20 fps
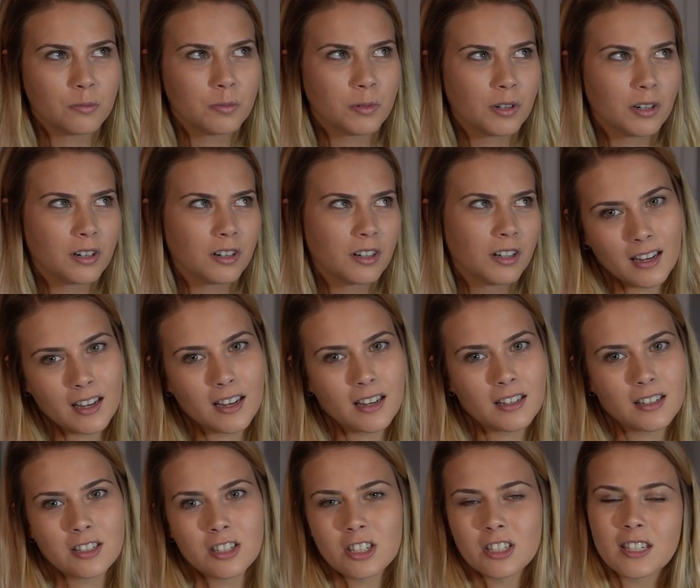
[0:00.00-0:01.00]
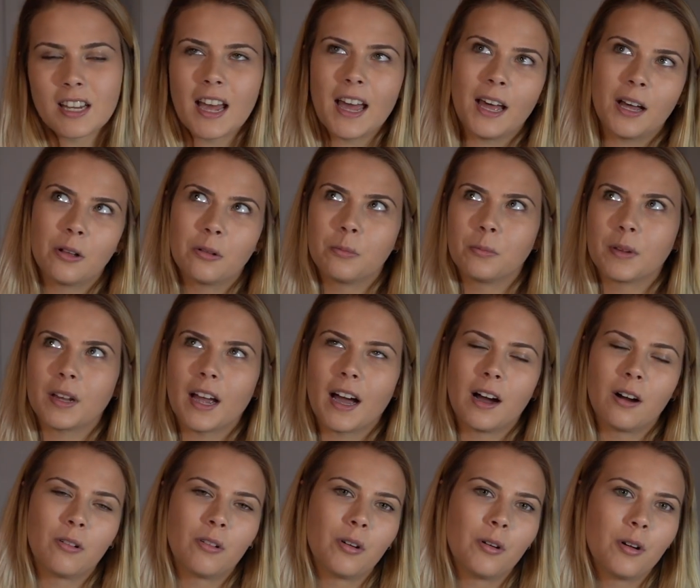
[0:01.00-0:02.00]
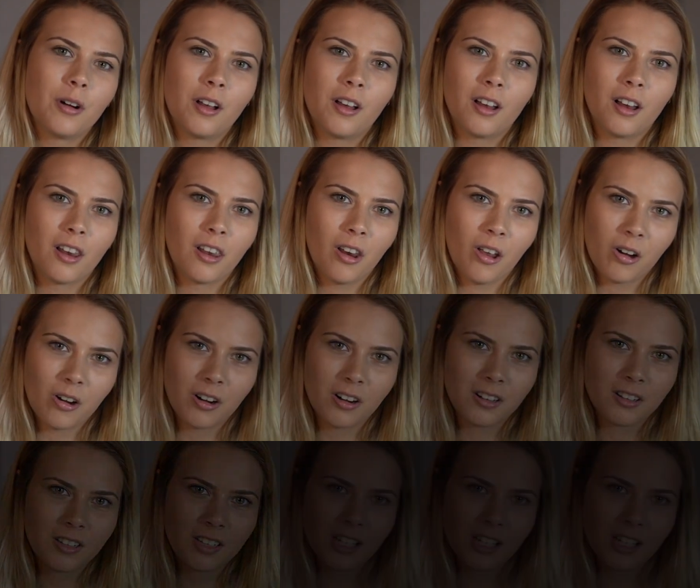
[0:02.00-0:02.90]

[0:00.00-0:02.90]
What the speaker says: but it just helped me out a lot.